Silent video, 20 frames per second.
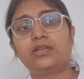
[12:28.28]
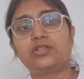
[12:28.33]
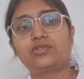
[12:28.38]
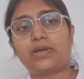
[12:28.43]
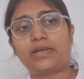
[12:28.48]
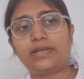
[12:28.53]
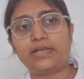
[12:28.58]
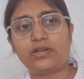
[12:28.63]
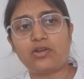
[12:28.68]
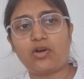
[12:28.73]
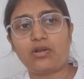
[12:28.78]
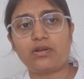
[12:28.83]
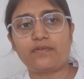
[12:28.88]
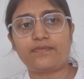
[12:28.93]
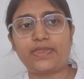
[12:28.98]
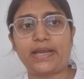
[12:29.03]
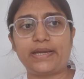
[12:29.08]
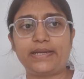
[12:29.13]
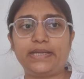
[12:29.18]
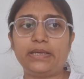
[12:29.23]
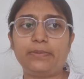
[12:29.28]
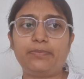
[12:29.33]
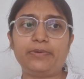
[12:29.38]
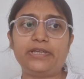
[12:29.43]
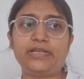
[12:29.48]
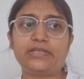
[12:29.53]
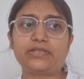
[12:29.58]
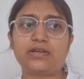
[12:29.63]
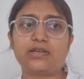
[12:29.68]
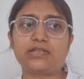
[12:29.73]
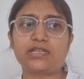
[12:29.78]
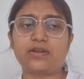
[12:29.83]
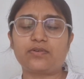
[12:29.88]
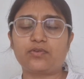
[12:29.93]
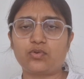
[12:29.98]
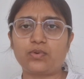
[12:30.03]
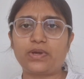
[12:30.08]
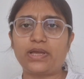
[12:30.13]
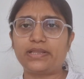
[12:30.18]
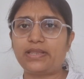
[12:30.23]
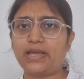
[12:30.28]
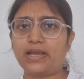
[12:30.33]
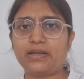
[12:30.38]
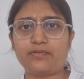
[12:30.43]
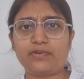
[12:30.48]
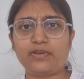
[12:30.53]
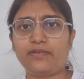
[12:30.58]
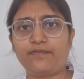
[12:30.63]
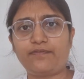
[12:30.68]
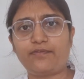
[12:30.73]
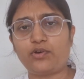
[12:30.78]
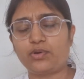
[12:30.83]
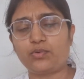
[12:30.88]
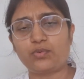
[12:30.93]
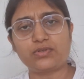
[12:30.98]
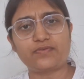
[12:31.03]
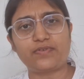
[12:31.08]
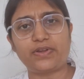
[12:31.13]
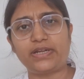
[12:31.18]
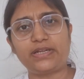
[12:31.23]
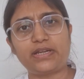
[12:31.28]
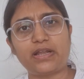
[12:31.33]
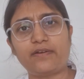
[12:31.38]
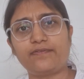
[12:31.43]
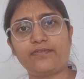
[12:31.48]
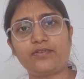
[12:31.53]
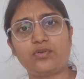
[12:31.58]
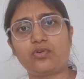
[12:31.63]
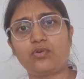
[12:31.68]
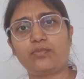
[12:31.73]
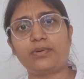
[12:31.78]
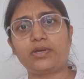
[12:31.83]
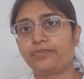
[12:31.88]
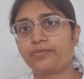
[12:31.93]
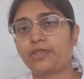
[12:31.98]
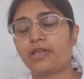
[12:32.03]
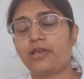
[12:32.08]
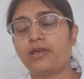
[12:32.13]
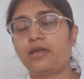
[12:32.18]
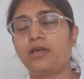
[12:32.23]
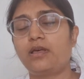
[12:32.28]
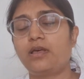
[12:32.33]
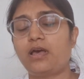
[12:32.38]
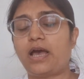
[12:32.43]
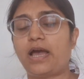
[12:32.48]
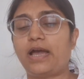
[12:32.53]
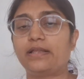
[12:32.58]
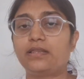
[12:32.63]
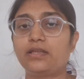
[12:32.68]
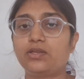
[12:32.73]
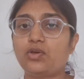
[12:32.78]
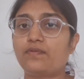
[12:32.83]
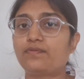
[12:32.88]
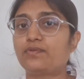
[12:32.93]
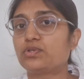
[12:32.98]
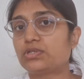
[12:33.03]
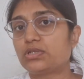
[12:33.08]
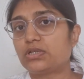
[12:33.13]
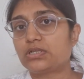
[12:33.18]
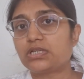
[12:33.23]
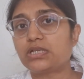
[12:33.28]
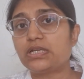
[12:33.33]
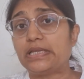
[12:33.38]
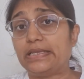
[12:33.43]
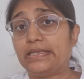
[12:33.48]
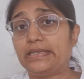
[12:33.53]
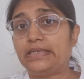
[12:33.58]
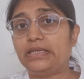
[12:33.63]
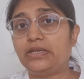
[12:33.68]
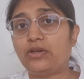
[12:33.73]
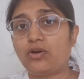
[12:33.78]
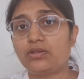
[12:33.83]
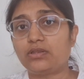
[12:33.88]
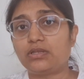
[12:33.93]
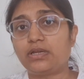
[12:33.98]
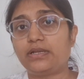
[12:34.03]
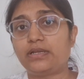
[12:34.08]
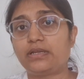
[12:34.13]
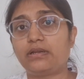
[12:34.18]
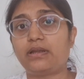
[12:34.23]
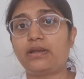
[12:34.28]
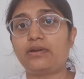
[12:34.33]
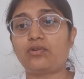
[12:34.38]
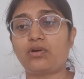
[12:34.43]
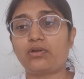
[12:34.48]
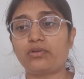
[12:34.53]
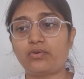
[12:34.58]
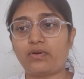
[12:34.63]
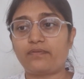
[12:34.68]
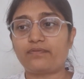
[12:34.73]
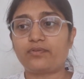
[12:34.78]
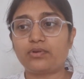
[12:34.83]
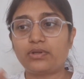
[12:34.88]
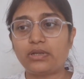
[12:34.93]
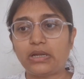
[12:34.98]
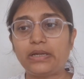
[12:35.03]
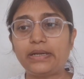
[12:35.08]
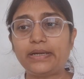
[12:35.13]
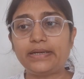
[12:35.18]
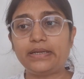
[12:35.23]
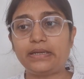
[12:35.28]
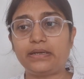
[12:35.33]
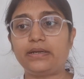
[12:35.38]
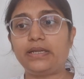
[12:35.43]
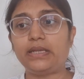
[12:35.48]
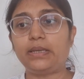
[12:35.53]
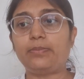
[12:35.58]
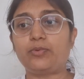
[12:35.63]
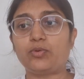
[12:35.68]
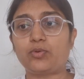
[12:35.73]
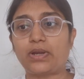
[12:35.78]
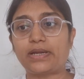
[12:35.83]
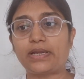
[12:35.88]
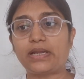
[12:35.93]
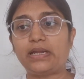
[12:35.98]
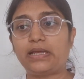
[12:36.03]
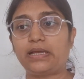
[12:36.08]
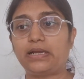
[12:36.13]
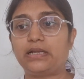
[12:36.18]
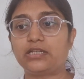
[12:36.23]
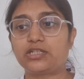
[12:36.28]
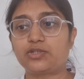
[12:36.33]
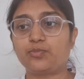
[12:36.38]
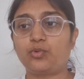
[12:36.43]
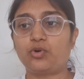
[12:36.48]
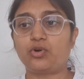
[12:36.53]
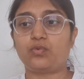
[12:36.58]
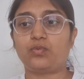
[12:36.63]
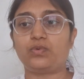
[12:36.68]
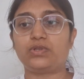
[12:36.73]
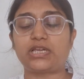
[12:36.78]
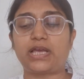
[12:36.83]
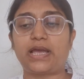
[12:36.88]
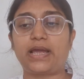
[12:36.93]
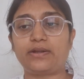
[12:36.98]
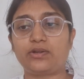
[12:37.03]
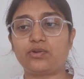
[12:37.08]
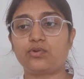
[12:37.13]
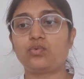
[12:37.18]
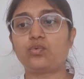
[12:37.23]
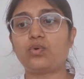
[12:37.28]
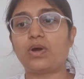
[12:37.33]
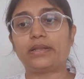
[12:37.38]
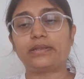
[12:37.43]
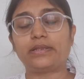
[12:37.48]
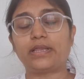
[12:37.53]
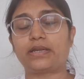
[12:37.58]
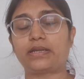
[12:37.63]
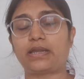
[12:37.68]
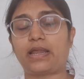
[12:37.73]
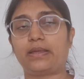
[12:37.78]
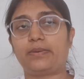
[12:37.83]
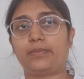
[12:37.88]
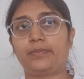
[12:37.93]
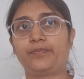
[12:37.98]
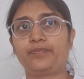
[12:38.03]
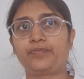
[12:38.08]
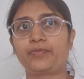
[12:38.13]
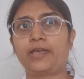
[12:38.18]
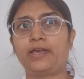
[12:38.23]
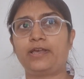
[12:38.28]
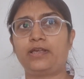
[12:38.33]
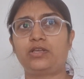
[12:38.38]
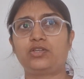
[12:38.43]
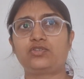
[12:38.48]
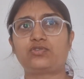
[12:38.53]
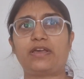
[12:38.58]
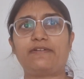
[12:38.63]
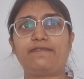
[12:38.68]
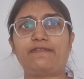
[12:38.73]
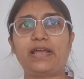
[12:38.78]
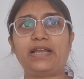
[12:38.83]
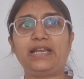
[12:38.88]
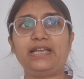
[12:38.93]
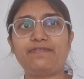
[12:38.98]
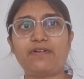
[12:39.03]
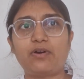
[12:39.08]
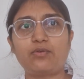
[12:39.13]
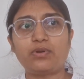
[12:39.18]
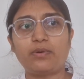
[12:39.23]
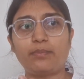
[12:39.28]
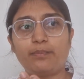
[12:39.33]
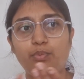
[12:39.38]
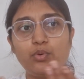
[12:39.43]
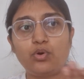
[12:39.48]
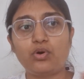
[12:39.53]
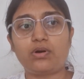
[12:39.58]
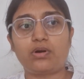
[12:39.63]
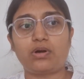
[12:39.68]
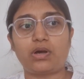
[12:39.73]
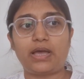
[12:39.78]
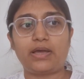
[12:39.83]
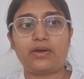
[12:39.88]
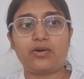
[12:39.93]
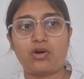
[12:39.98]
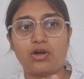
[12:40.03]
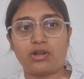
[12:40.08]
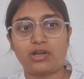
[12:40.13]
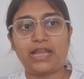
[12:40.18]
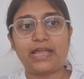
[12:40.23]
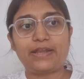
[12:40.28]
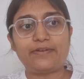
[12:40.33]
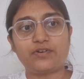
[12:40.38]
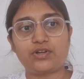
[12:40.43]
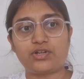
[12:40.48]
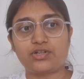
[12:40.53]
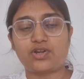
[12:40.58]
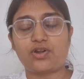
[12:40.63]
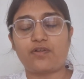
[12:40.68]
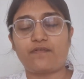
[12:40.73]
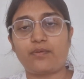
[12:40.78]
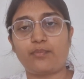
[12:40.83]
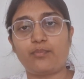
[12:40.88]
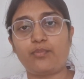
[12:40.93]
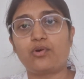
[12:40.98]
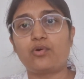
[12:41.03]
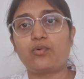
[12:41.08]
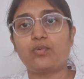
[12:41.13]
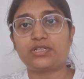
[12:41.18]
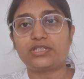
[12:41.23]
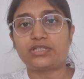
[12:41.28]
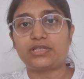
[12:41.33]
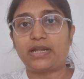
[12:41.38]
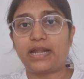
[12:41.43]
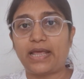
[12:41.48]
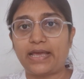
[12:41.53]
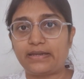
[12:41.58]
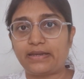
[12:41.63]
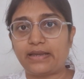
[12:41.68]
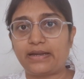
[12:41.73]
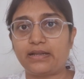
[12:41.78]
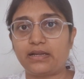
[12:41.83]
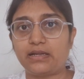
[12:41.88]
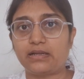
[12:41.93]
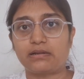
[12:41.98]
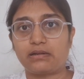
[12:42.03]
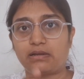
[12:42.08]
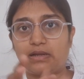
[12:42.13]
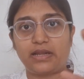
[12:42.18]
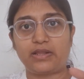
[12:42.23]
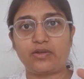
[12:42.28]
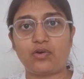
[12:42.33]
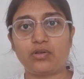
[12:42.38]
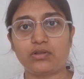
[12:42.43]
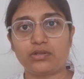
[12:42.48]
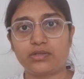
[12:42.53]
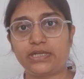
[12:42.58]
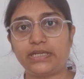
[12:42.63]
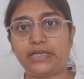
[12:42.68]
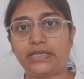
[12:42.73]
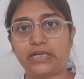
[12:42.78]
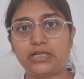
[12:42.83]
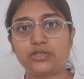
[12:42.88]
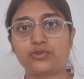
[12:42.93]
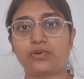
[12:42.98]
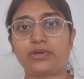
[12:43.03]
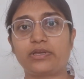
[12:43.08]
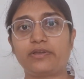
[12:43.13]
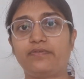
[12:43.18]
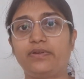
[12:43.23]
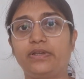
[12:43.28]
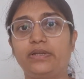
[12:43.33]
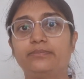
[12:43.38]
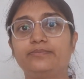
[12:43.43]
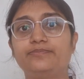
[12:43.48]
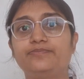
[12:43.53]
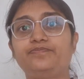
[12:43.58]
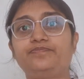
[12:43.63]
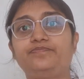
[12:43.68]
So I did all of that deep research, and to get that info, it was very tough, Either you have to search in Hindi on the internet or you have to really dig deep to get an English book, which I had to do at that time. So I finally found a book, an online version of a book, which then I read a little and all the details were given.